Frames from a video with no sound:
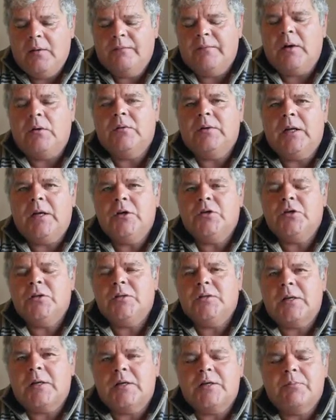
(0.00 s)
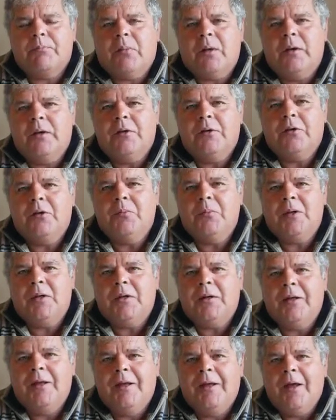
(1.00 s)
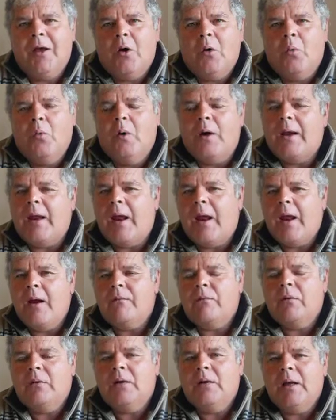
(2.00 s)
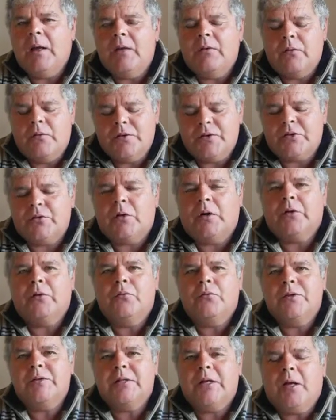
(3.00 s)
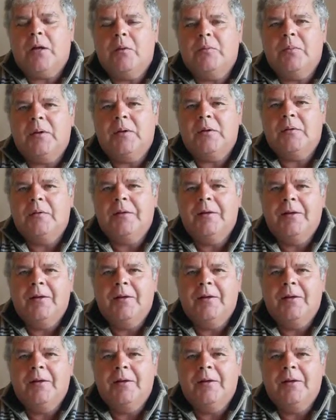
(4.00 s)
Foundations explained to me what every other instructor was telling me